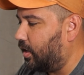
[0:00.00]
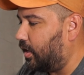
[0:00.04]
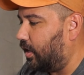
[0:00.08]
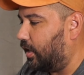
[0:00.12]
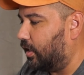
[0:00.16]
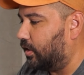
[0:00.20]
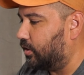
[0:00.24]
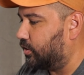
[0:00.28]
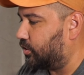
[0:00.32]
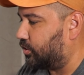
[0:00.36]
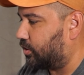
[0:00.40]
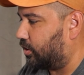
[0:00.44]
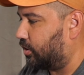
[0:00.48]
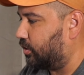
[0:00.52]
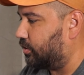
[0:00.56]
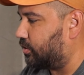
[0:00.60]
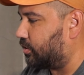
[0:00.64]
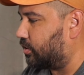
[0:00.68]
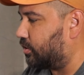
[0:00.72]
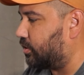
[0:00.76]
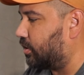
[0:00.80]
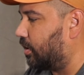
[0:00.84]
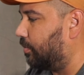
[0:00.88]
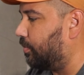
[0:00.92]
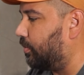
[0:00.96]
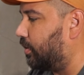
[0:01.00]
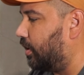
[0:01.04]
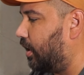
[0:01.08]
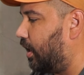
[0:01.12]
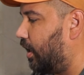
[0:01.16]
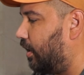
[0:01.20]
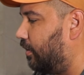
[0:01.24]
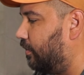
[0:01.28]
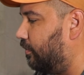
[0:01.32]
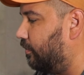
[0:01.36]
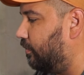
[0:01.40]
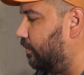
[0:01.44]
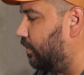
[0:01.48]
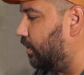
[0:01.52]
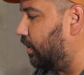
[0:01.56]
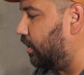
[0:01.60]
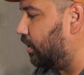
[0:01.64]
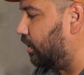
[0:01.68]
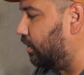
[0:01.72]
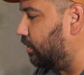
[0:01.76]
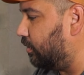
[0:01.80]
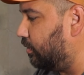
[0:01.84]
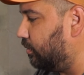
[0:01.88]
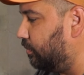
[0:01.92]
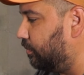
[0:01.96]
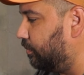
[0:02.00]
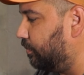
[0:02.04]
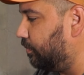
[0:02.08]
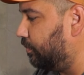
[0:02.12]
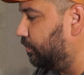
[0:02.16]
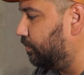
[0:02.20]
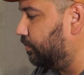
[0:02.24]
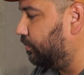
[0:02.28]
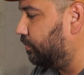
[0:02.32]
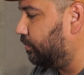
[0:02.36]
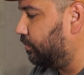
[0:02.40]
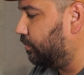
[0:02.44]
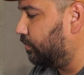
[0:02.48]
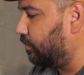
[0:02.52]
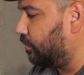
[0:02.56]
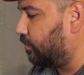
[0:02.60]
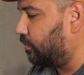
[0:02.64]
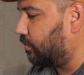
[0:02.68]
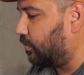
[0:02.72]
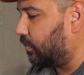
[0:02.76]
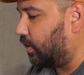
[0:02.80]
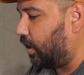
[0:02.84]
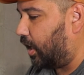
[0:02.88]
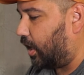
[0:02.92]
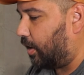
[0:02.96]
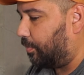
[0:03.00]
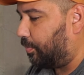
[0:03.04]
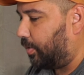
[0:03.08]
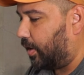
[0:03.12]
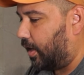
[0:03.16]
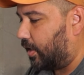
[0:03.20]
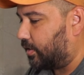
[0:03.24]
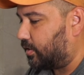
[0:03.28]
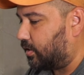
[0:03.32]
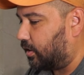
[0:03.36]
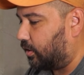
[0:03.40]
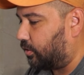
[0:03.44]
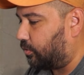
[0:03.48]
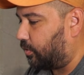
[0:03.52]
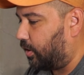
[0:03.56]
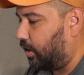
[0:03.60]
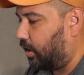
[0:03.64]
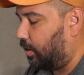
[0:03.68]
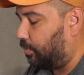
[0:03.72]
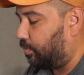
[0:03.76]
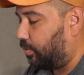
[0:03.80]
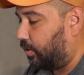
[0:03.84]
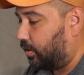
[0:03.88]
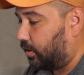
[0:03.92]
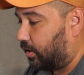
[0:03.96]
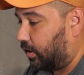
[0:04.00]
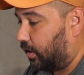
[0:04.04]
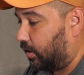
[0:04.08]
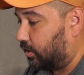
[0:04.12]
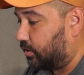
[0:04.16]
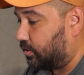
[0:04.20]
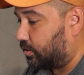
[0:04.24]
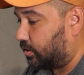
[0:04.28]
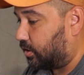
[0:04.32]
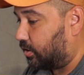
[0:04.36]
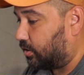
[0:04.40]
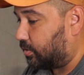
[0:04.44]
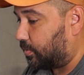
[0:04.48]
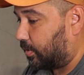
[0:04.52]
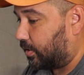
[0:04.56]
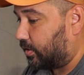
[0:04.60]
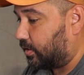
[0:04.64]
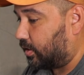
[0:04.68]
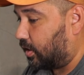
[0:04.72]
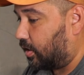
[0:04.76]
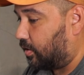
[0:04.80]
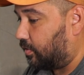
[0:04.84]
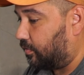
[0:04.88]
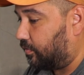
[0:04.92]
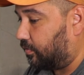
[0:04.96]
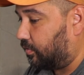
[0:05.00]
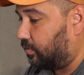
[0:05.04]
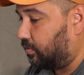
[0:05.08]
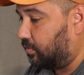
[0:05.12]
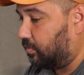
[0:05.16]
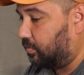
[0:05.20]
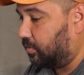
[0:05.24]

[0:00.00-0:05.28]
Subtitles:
inserts or something out of plastic, 3D print the inserts myself,